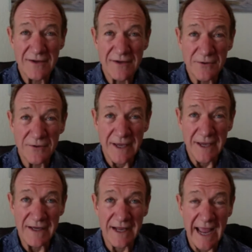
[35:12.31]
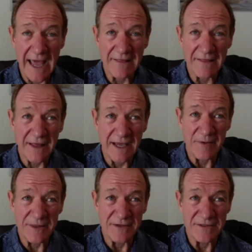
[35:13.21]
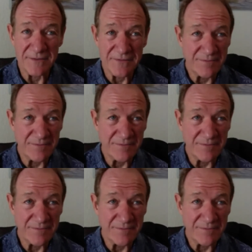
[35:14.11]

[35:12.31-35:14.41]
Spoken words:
you're laying in a cath lab and there's